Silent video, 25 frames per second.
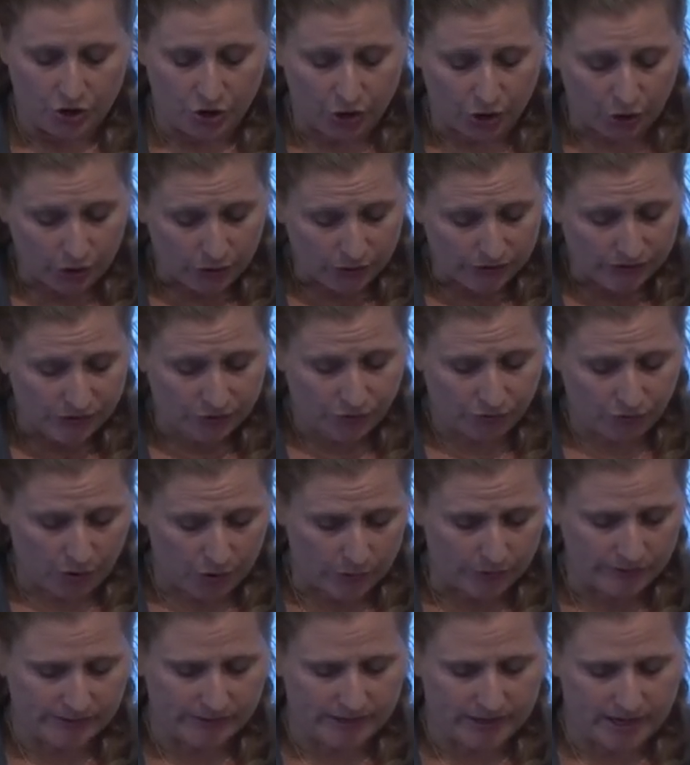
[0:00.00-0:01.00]
Girls
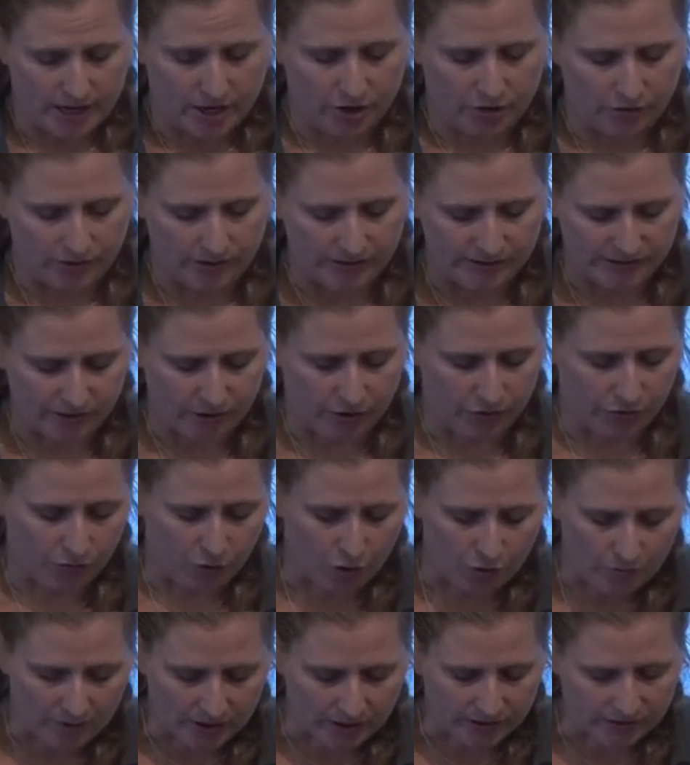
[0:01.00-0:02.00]
grossly increased their
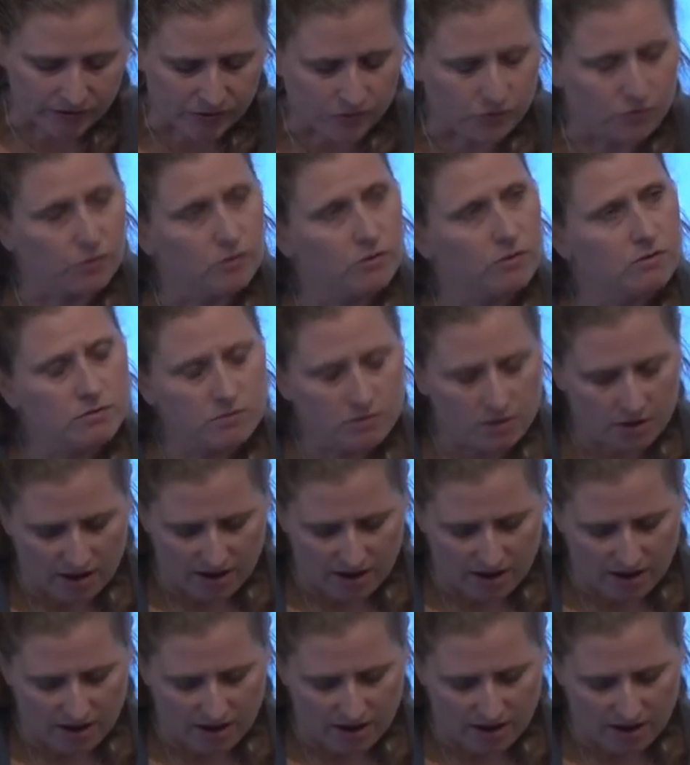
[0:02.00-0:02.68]
enrollment in school,